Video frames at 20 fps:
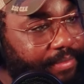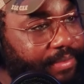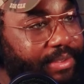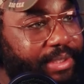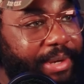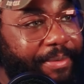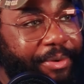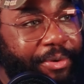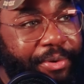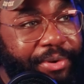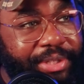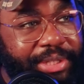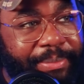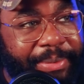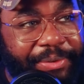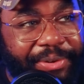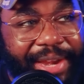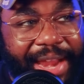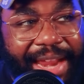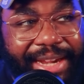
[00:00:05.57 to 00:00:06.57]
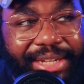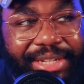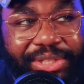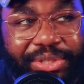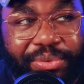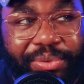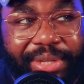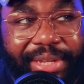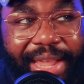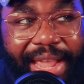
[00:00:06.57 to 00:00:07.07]
Today we're going to be reacting
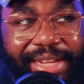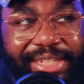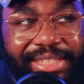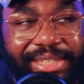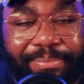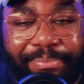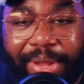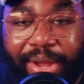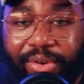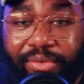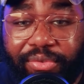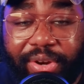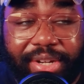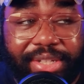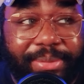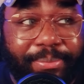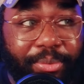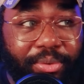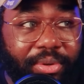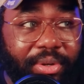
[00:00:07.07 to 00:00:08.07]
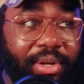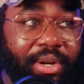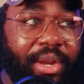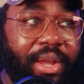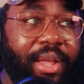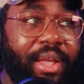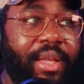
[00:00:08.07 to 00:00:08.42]
to Ghetts Mount Rushmore